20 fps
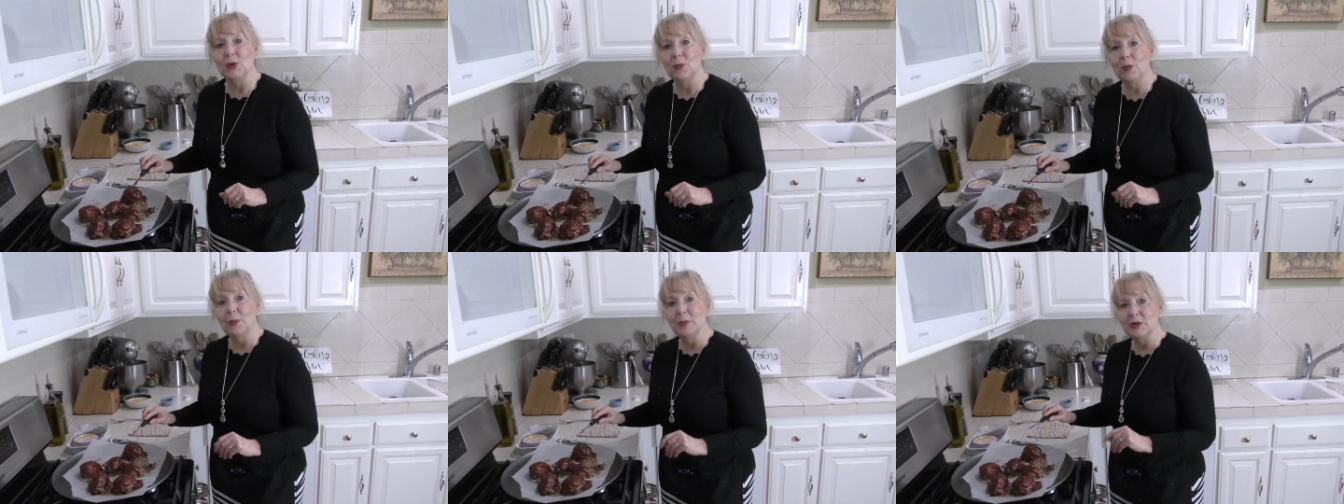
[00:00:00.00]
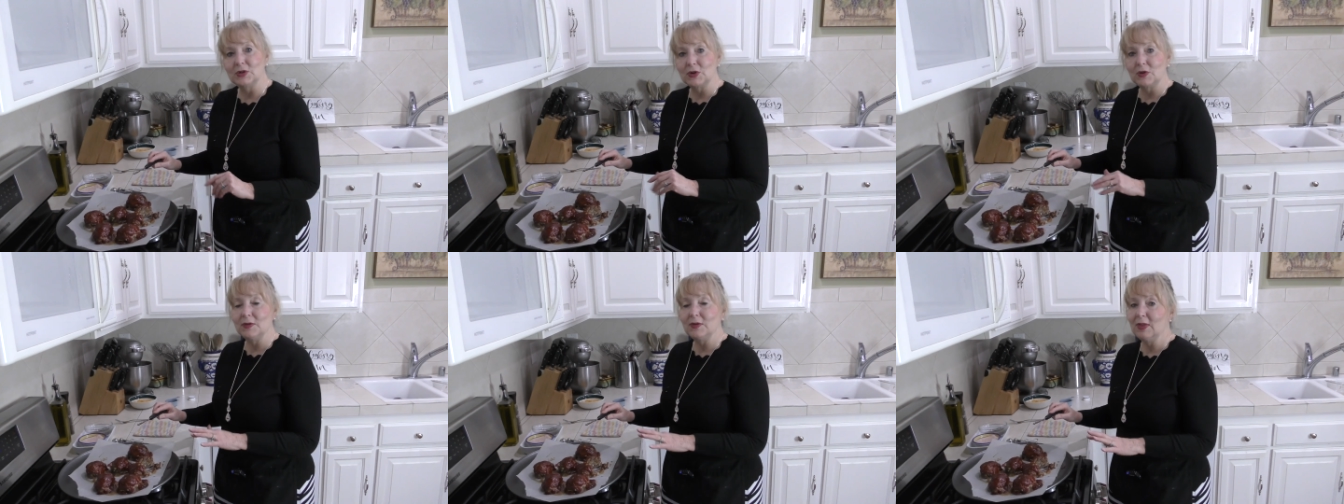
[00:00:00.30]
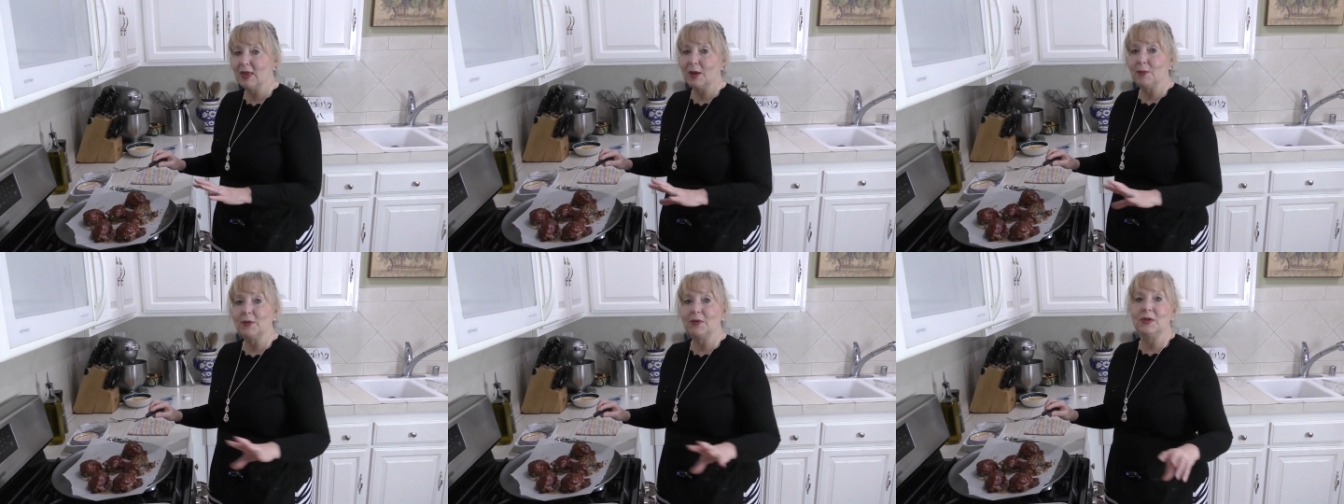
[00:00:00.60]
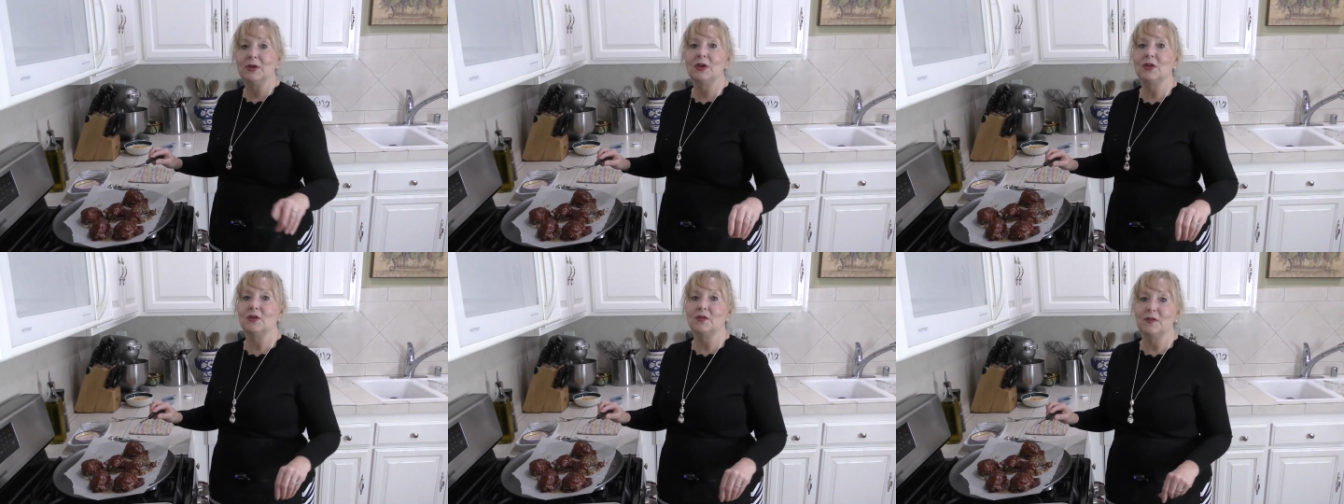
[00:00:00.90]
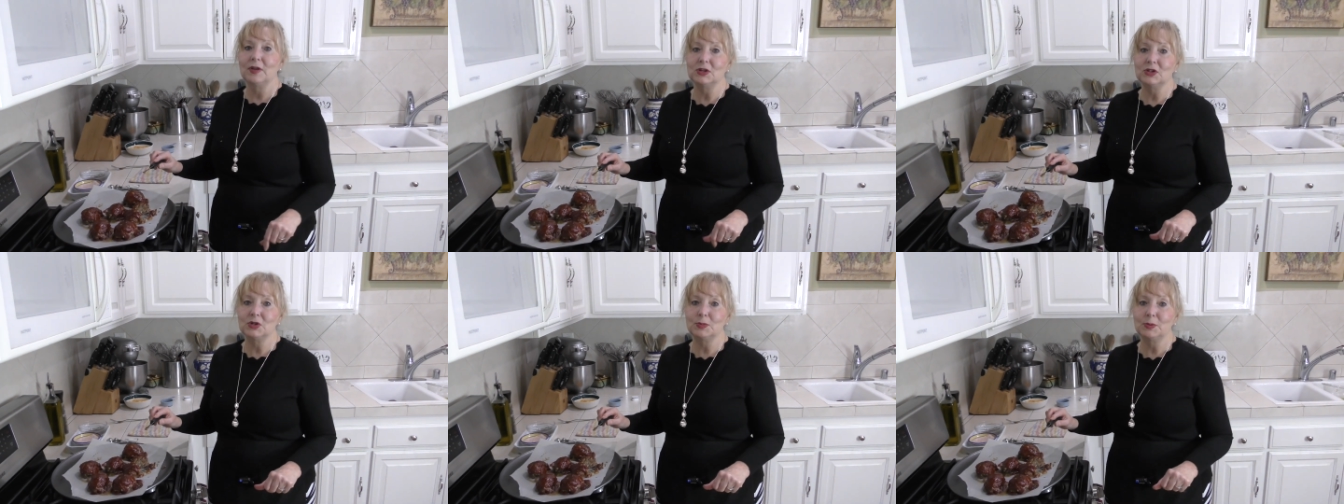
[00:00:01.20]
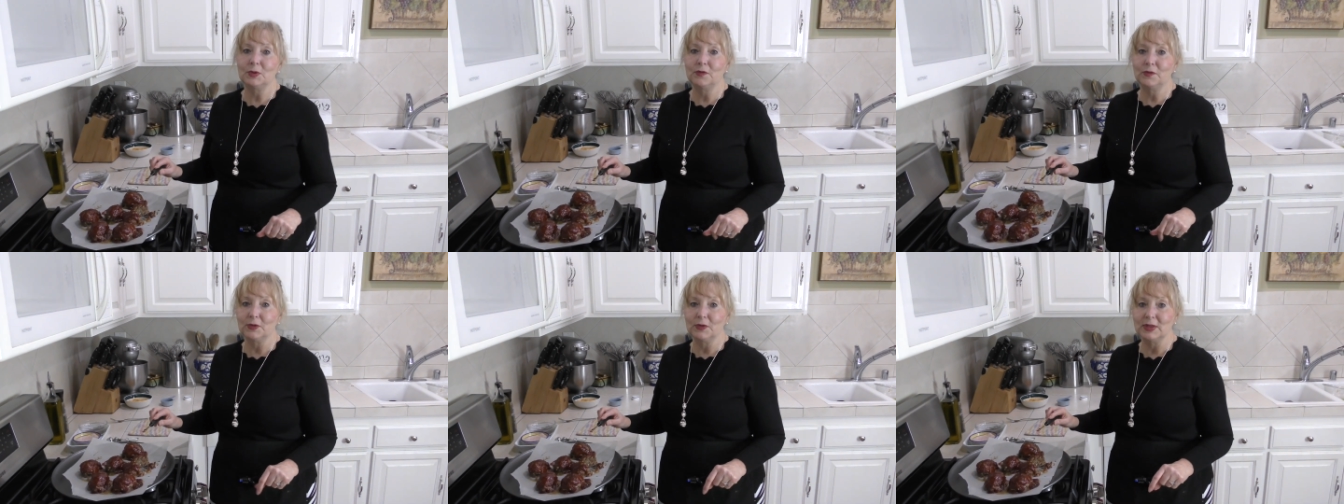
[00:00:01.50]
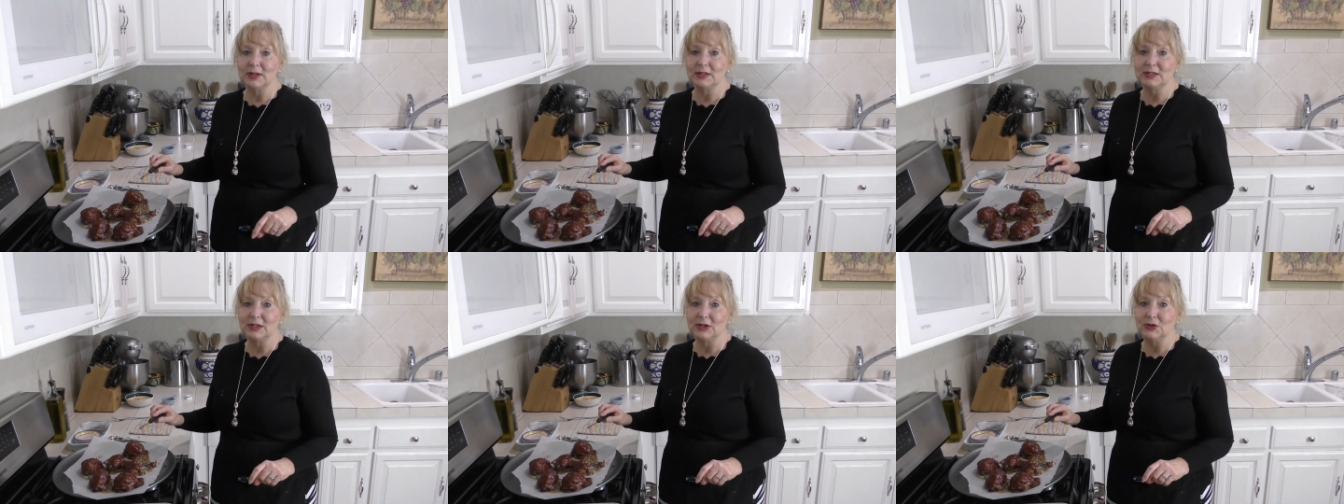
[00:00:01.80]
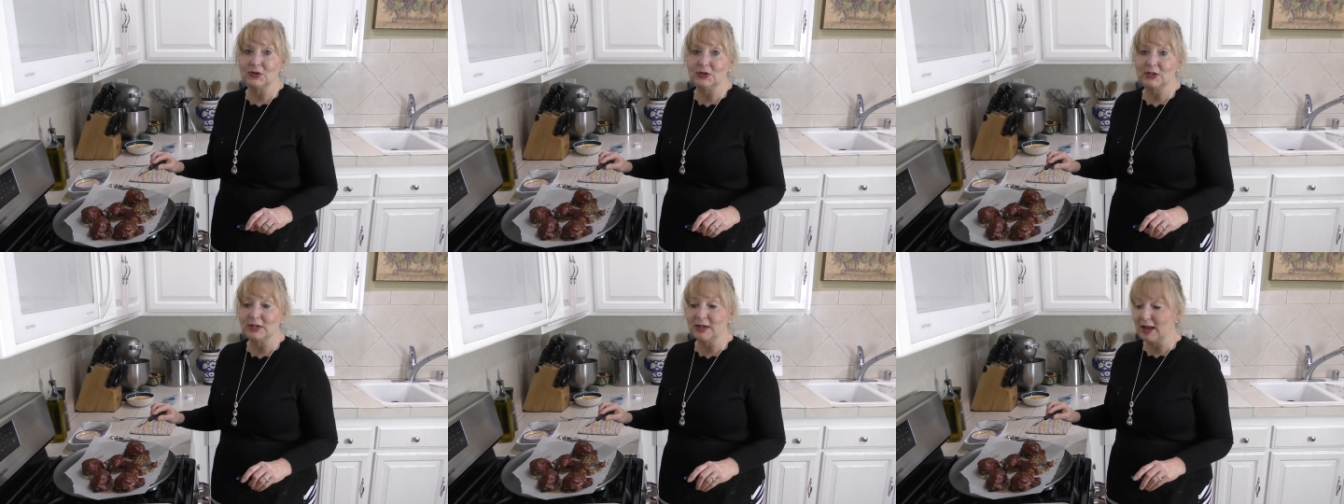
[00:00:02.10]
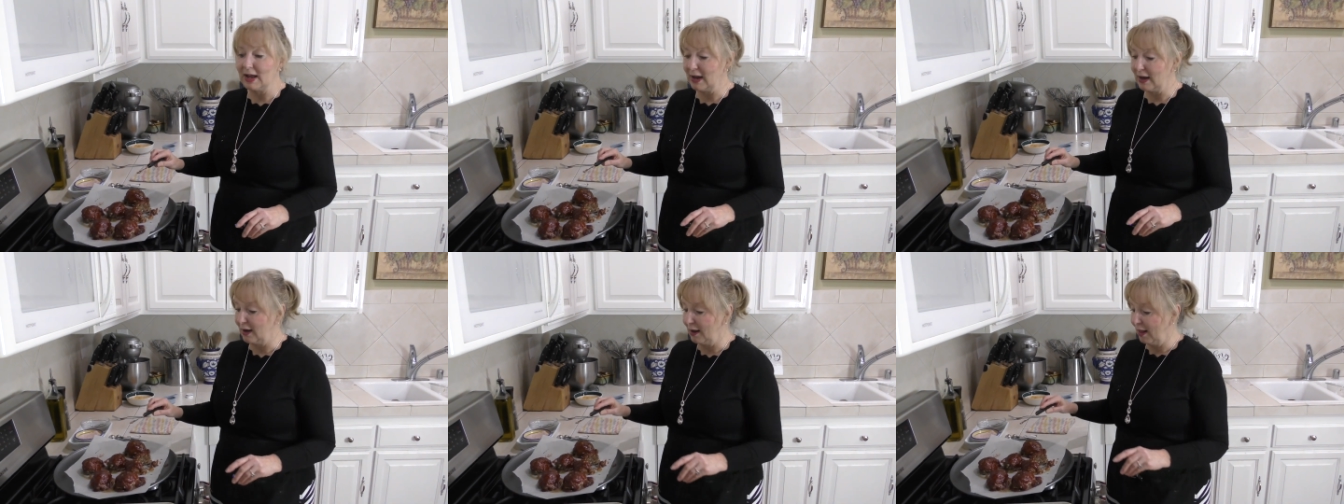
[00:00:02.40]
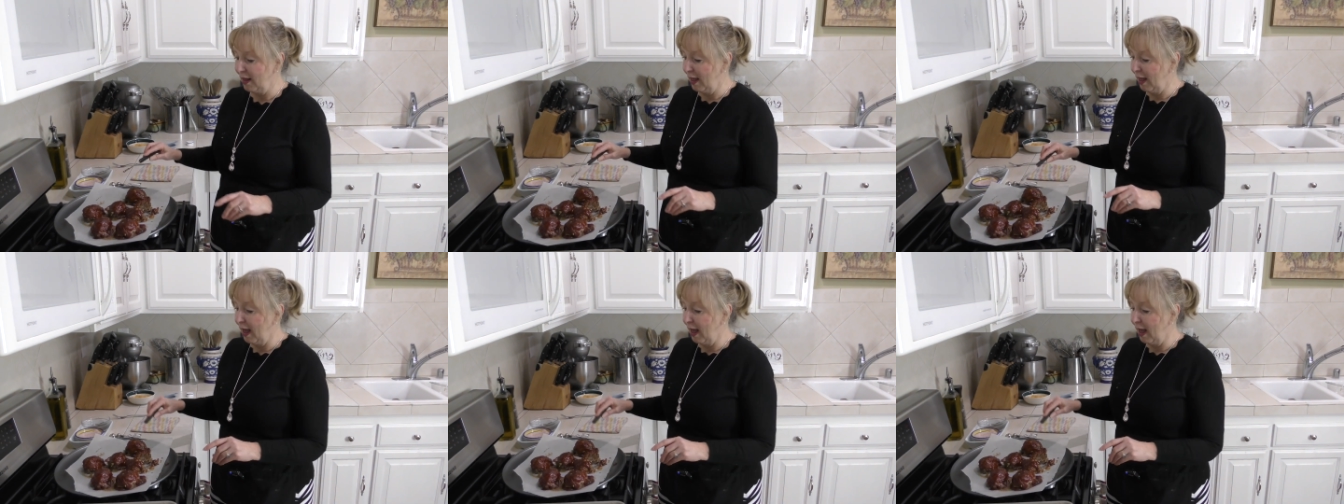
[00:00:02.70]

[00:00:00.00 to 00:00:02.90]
we'll be serving that with another vegetable for this dinner tonight.